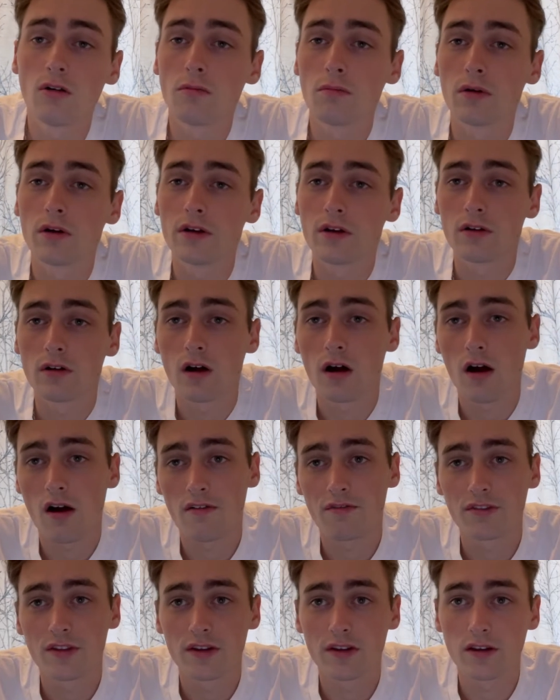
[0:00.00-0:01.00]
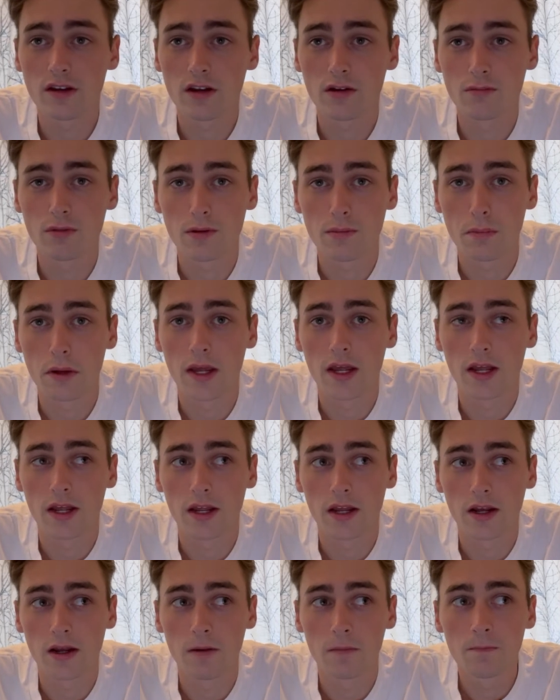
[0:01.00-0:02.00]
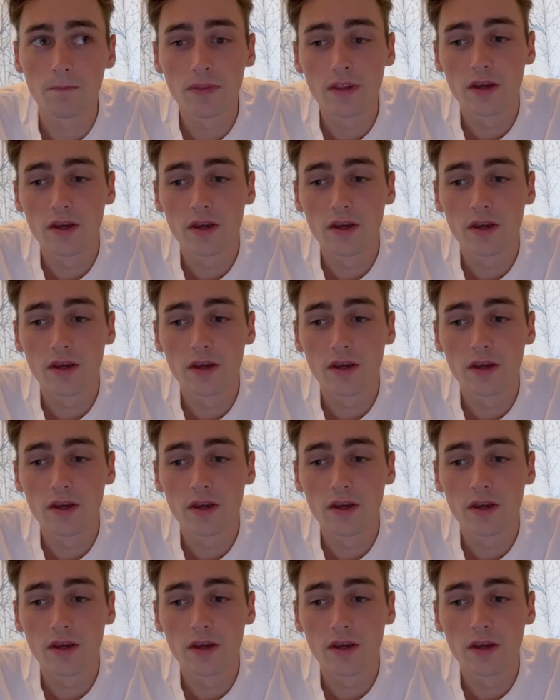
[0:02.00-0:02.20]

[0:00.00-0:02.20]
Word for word: but you're often going to be paying